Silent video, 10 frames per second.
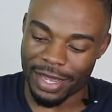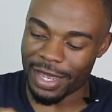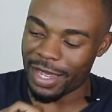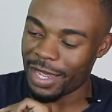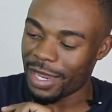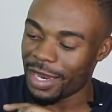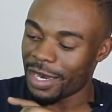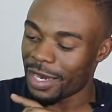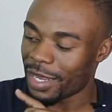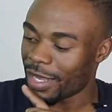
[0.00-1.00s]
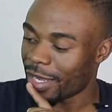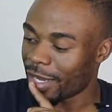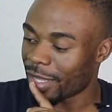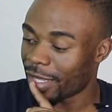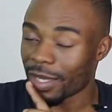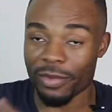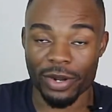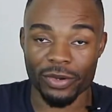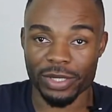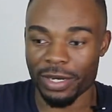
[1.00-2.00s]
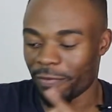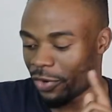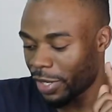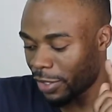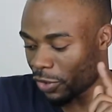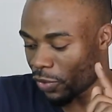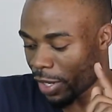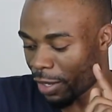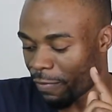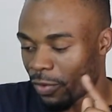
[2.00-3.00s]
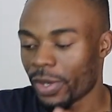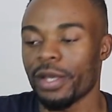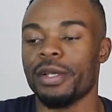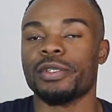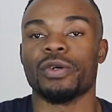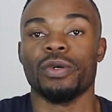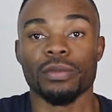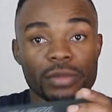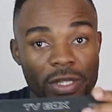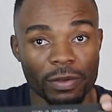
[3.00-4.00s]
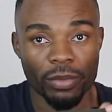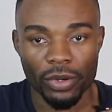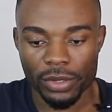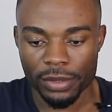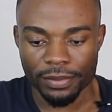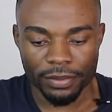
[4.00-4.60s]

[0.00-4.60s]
and I think I'm gonna go to that video and do a giveaway. So TV box,